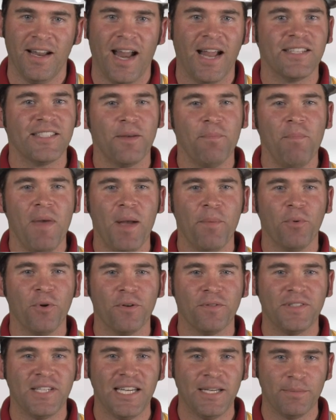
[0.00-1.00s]
As a member
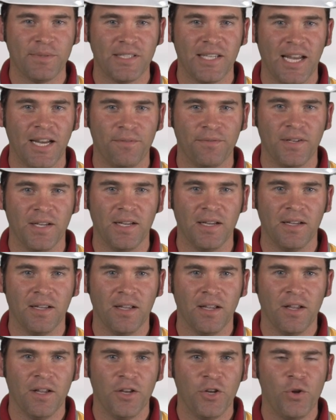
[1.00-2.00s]
of team safety,
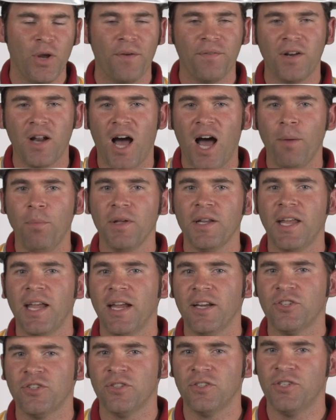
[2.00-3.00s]
you have an
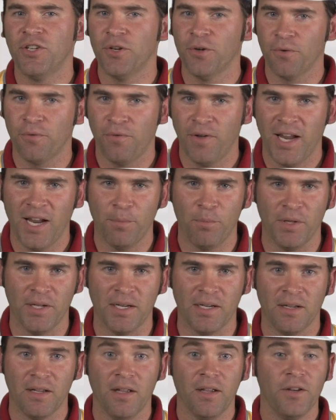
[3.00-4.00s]
obligation to your
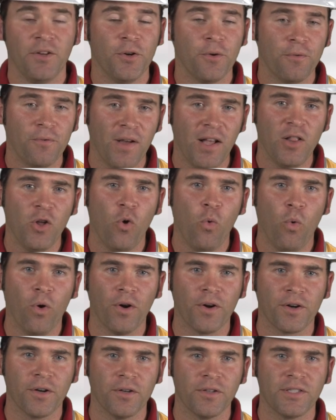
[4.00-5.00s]
family, your fellow
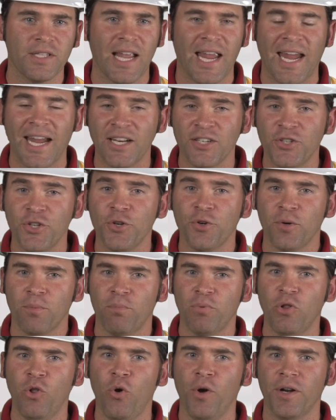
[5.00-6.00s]
workers, and to your
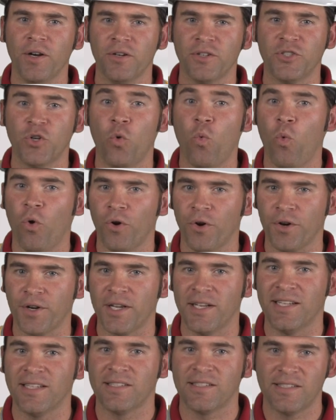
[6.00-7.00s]
employer to work
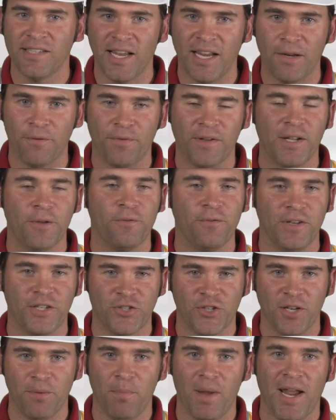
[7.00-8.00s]
in a safe and
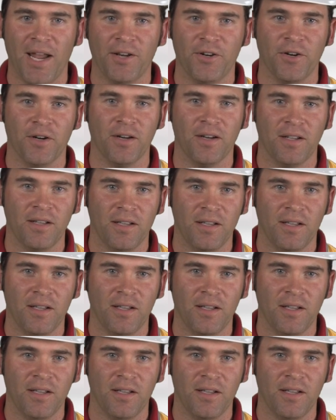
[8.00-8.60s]
efficient manner.